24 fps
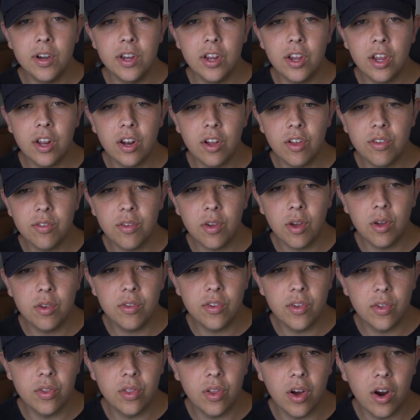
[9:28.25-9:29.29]
You can also go
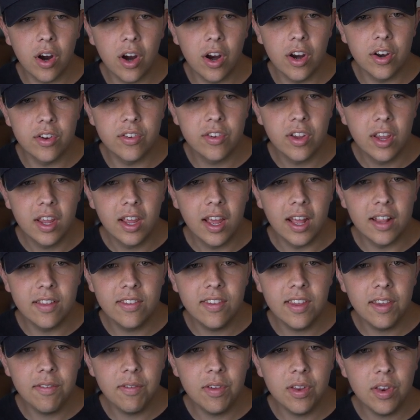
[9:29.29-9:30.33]
to large and
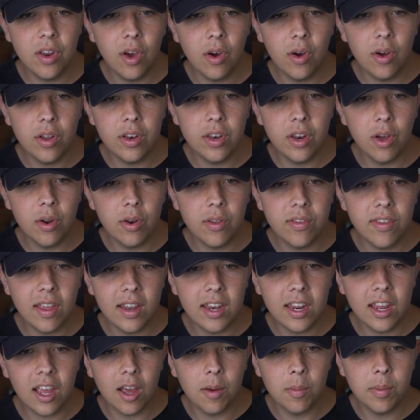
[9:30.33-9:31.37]
see if you notice
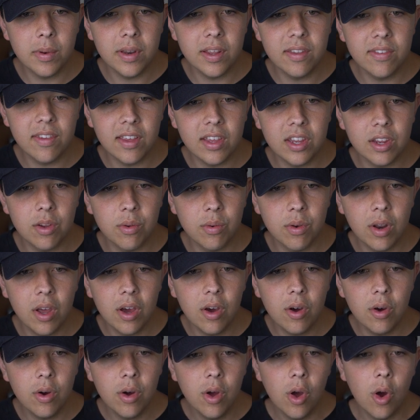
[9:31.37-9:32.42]
any companies that you
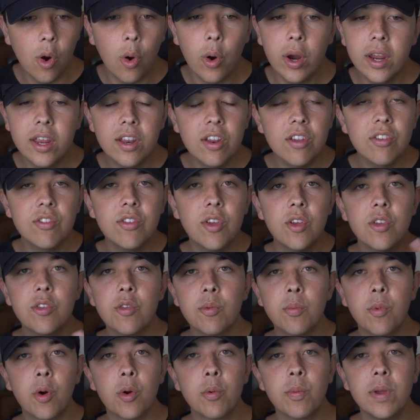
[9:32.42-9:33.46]
know, or you can just do
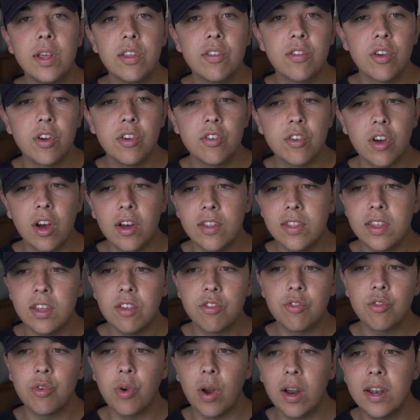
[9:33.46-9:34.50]
some more research on
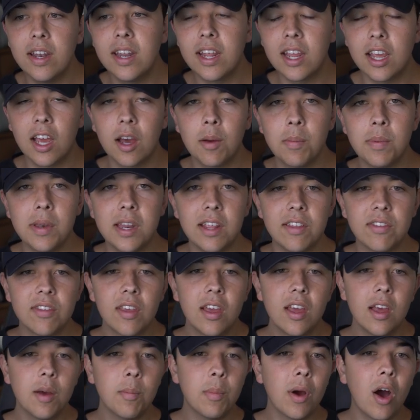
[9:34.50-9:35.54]
these trending companies.
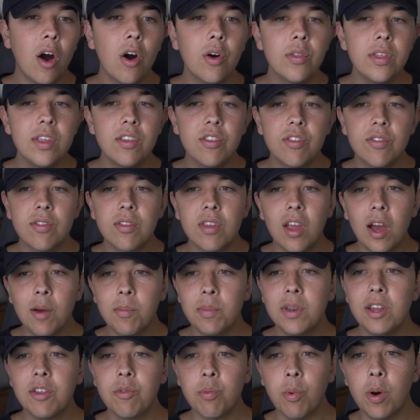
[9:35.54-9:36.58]
But all these
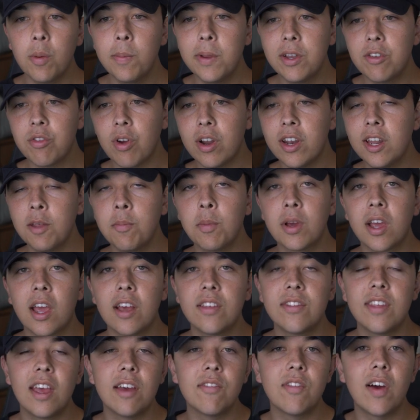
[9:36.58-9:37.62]
companies will be trending
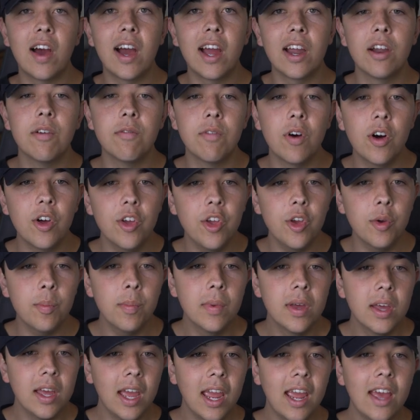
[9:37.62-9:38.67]
because they have a higher volume
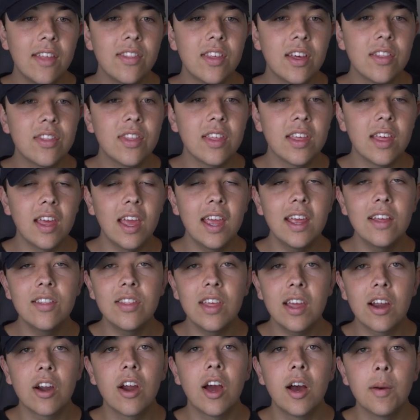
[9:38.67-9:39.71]
and
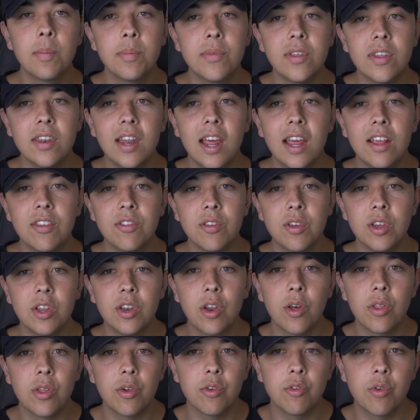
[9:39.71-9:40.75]
they are up today, so you
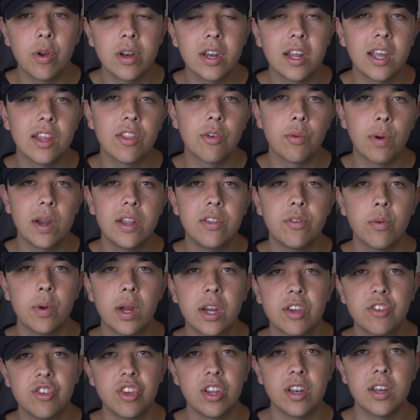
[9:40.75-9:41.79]
know they're trending in the right
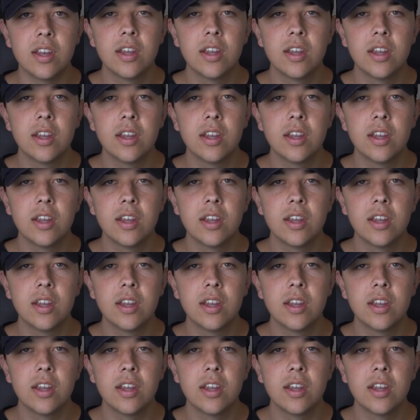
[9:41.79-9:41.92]
direction.